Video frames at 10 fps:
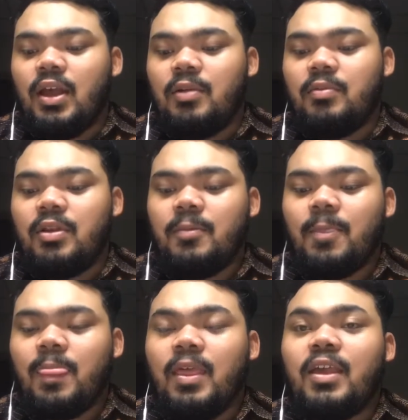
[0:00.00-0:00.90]
I mean,
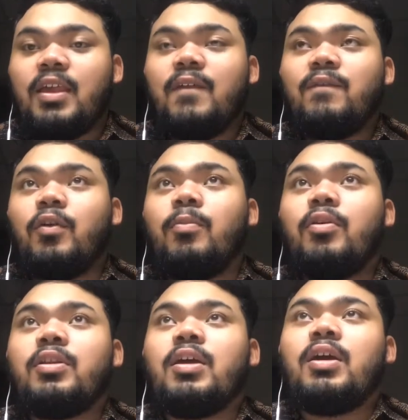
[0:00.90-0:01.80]
if
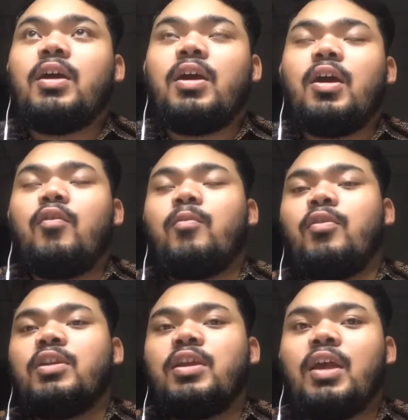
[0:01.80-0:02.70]
our
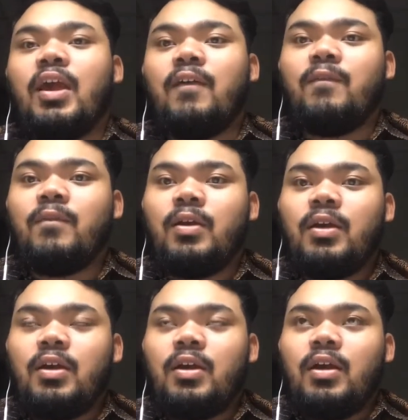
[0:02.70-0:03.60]
body have
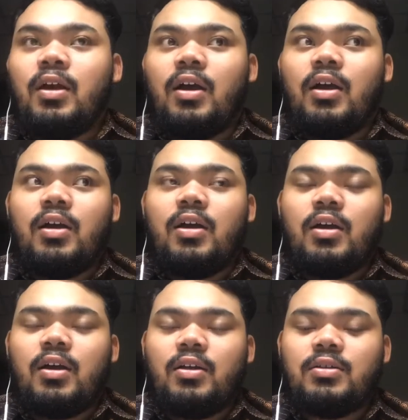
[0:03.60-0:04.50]
uh,